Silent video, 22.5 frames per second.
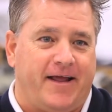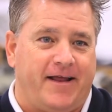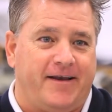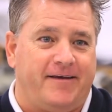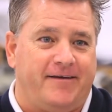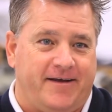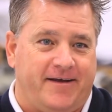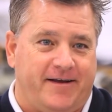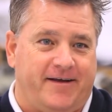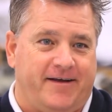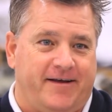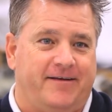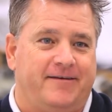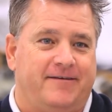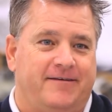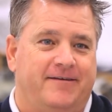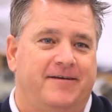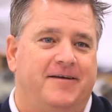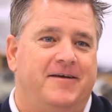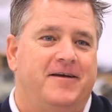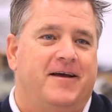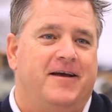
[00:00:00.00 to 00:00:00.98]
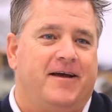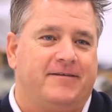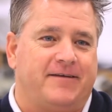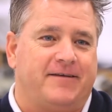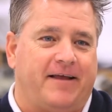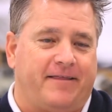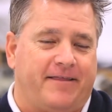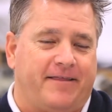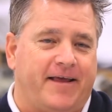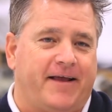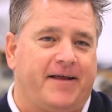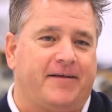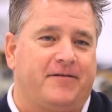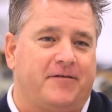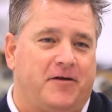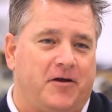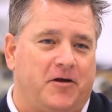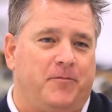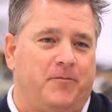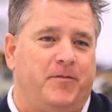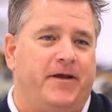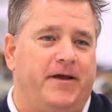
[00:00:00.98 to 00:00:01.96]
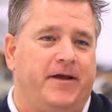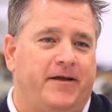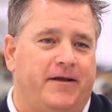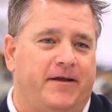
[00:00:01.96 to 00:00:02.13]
and did it. Because I think it's going to be